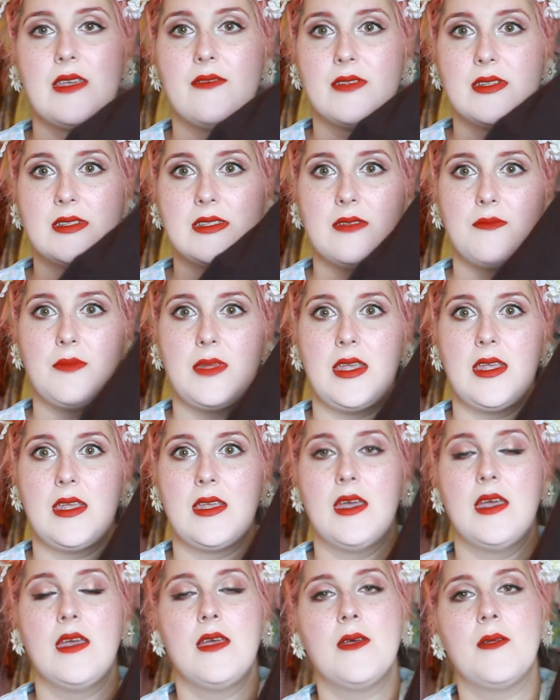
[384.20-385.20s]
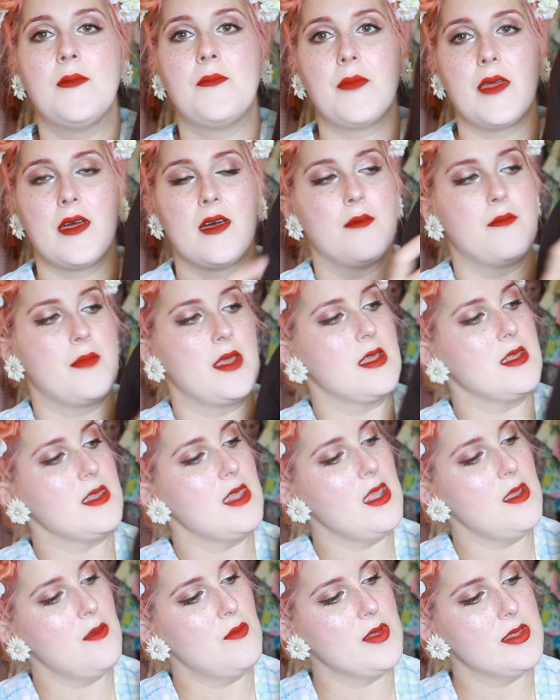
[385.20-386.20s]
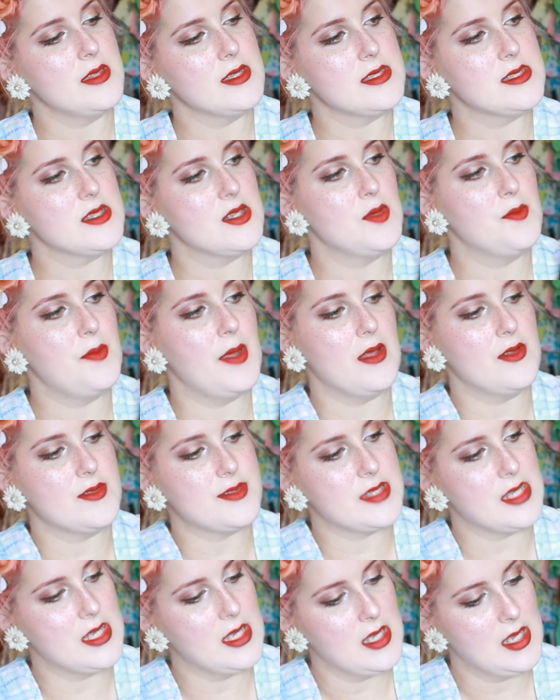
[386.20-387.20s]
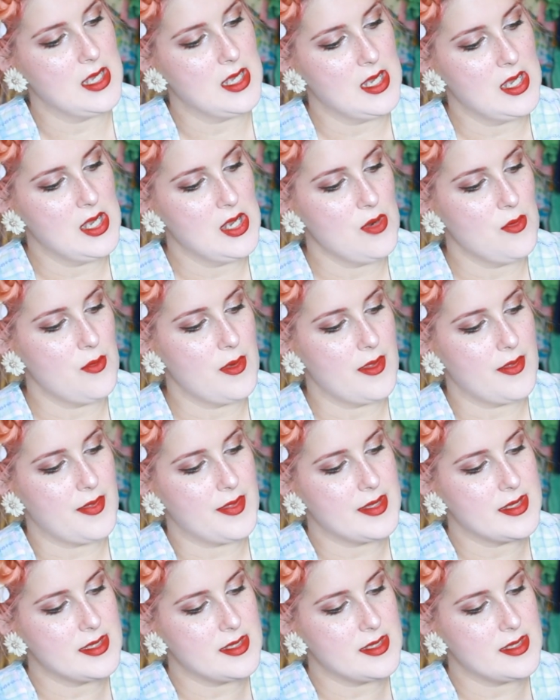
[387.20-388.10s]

given to me. Um, it came with this little belt with